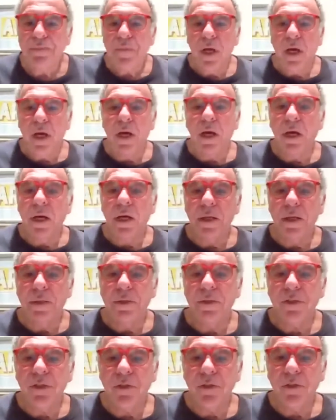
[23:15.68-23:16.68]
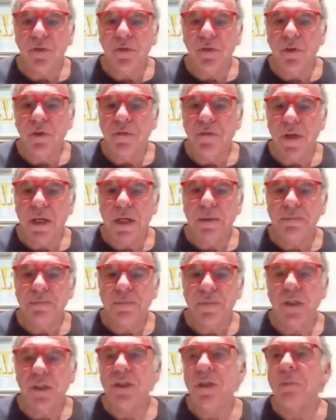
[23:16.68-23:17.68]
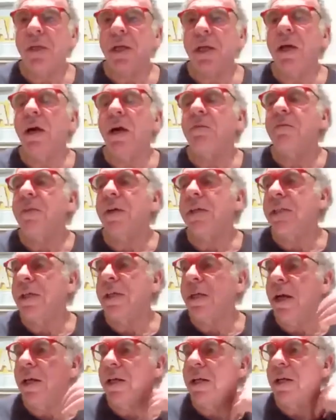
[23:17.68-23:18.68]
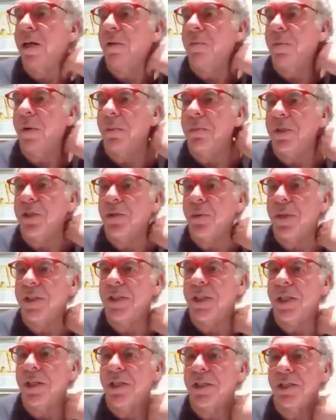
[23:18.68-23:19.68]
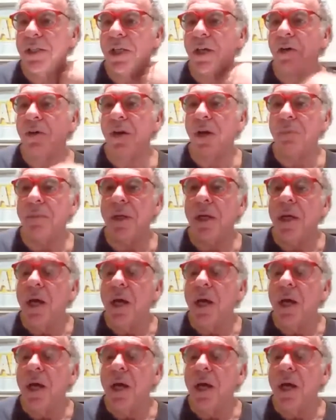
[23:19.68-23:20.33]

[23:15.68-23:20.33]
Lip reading: are terrific. There's something I invented, I don't know, probably 20 years ago, and